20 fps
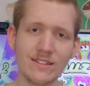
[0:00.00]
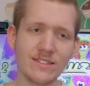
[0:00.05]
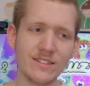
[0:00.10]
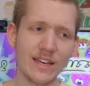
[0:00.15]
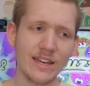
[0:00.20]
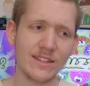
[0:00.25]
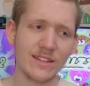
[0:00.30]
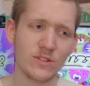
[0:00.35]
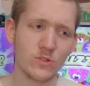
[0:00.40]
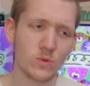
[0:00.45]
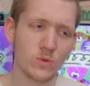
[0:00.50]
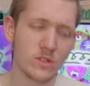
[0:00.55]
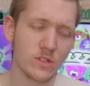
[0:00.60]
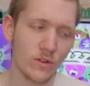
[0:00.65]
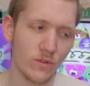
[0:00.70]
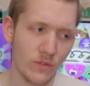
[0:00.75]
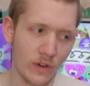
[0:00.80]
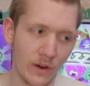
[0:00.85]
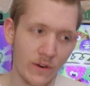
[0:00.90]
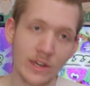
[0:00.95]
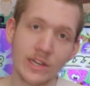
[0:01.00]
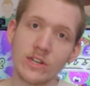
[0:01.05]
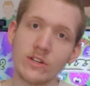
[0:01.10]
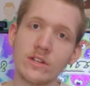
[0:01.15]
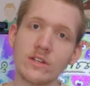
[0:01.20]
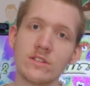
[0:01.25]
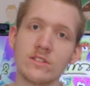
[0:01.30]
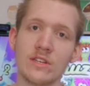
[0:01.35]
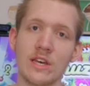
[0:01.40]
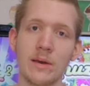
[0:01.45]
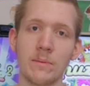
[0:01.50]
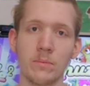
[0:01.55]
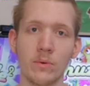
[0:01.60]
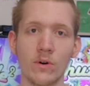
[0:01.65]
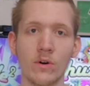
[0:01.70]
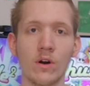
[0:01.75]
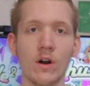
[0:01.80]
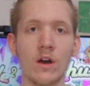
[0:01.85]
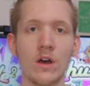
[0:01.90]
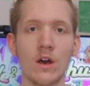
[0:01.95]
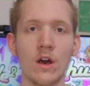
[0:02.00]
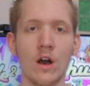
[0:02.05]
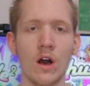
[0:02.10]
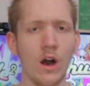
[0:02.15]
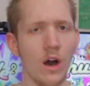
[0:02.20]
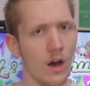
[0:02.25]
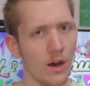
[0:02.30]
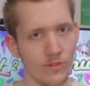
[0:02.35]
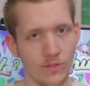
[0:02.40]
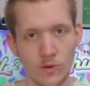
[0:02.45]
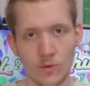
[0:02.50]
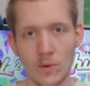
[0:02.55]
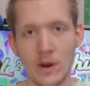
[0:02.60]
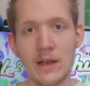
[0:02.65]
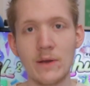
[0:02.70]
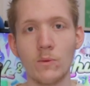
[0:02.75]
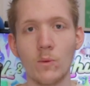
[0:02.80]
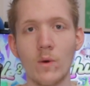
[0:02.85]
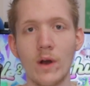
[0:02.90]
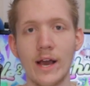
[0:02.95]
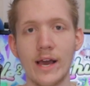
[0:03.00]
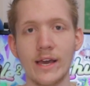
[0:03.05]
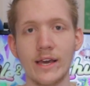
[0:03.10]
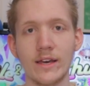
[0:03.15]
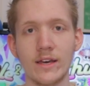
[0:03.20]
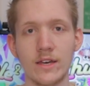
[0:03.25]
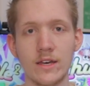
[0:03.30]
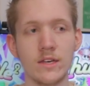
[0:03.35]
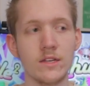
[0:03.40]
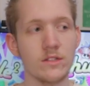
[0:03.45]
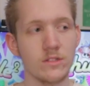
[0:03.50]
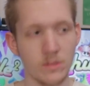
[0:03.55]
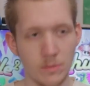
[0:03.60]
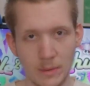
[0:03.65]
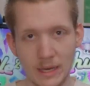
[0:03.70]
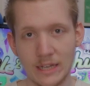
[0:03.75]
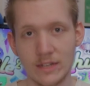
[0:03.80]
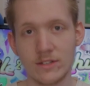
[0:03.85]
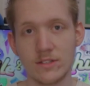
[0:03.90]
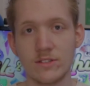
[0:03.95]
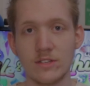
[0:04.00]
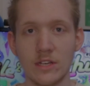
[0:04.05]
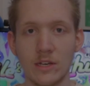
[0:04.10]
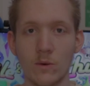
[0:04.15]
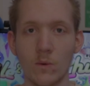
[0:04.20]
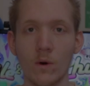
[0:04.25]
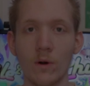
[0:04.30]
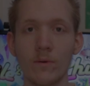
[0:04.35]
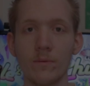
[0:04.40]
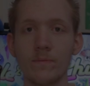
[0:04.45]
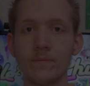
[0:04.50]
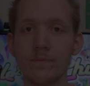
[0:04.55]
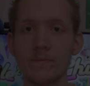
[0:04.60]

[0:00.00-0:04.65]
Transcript: say this was a very good example of a right way to make a sequel.